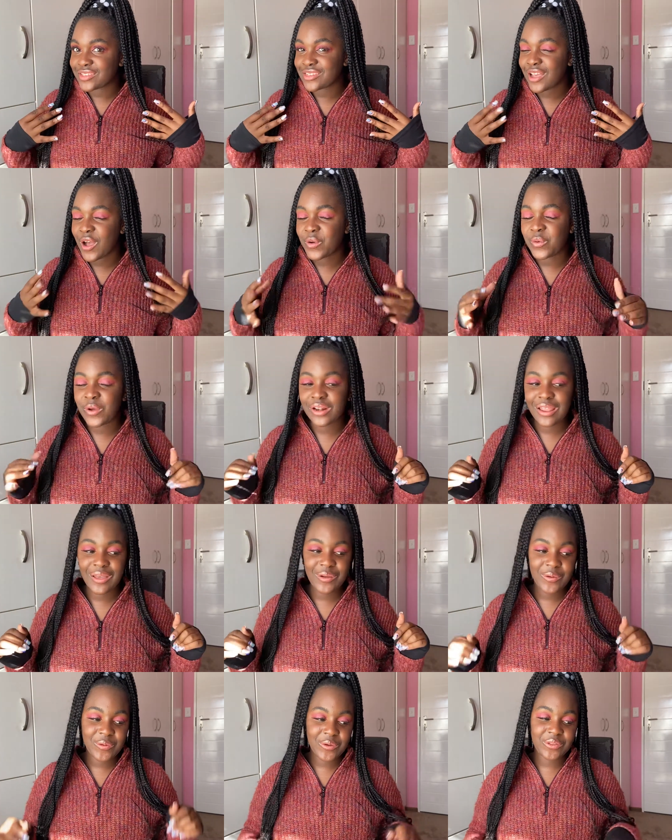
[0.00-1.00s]
Yeah, we were like,
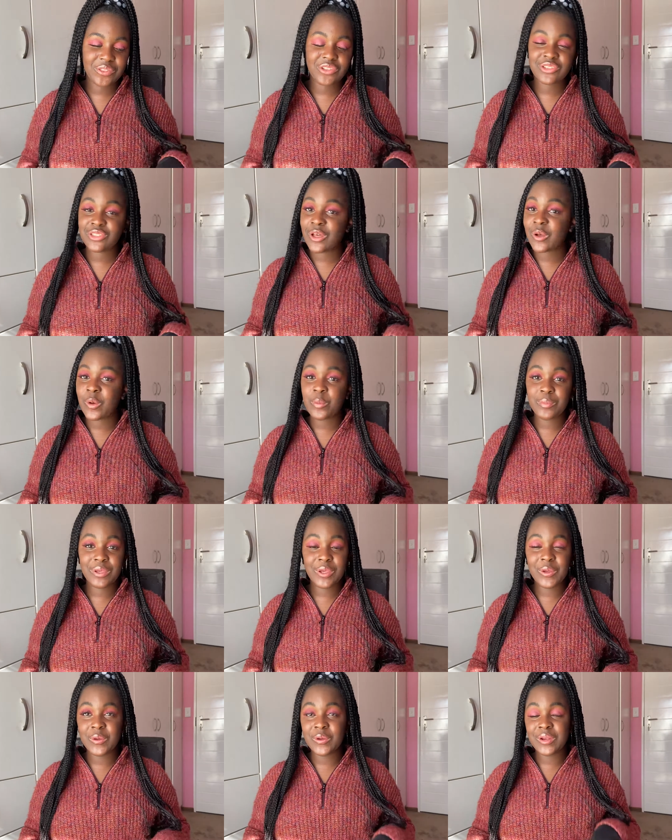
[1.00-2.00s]
oh, this is not gonna be
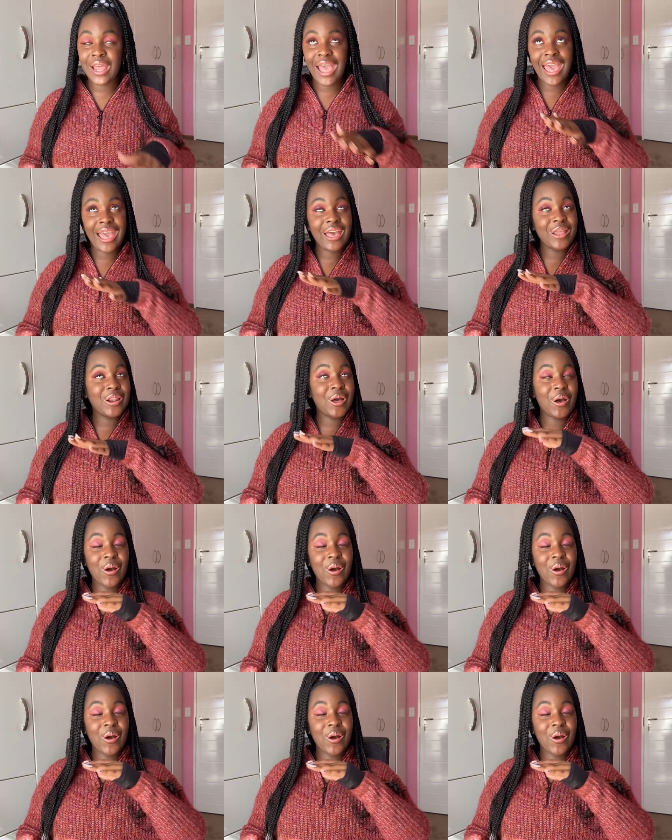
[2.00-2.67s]
good at